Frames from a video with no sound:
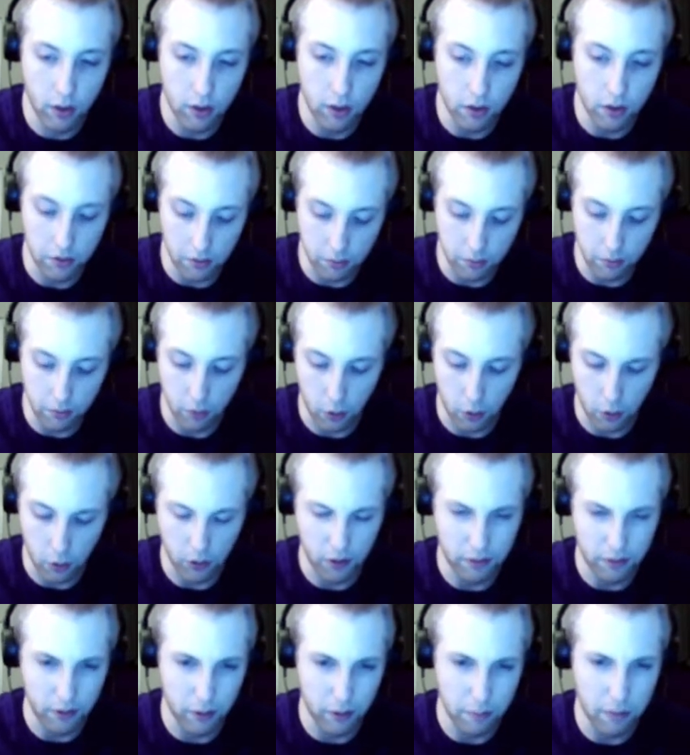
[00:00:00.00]
just hold
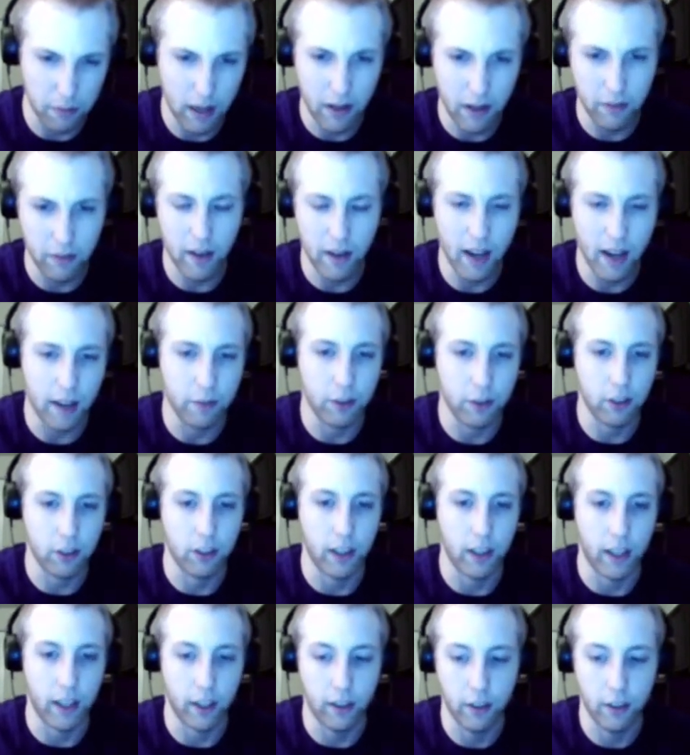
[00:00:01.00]
it for about half a
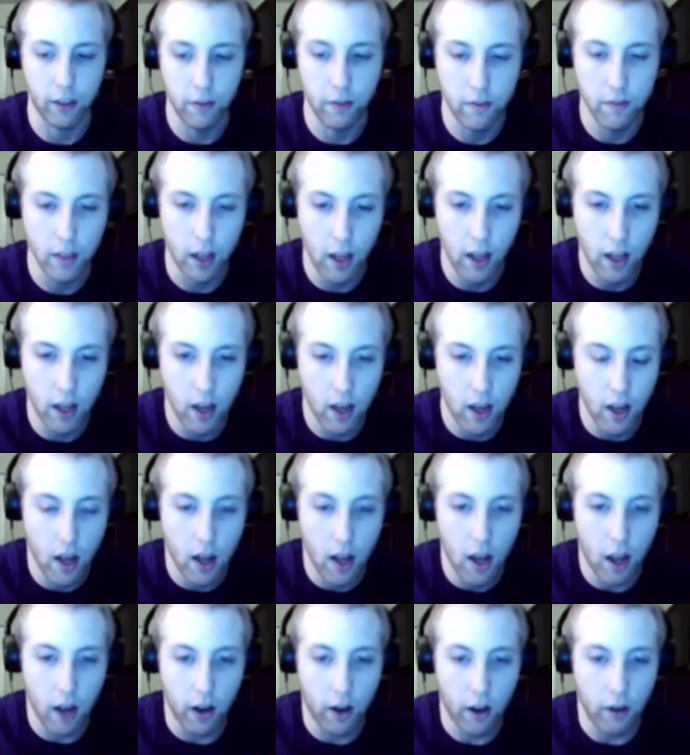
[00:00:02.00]
second,
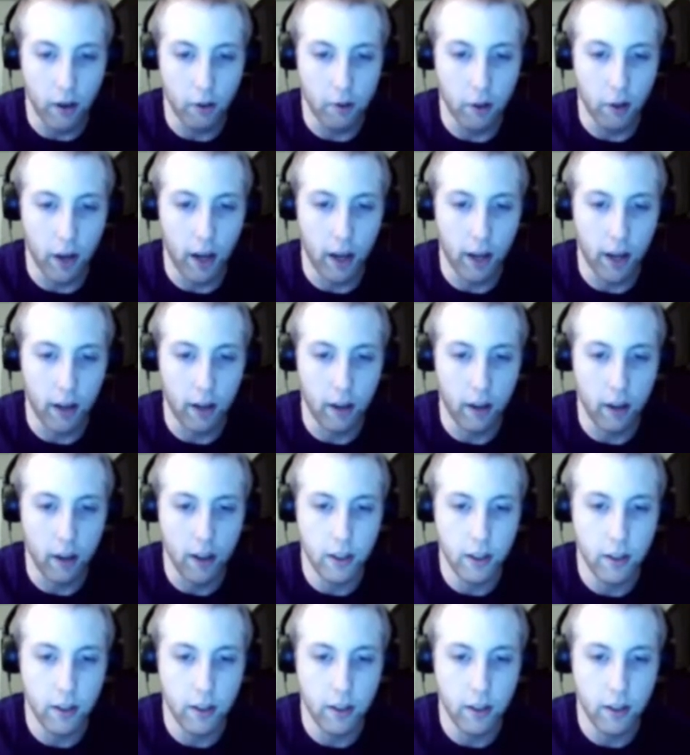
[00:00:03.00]
and then fire,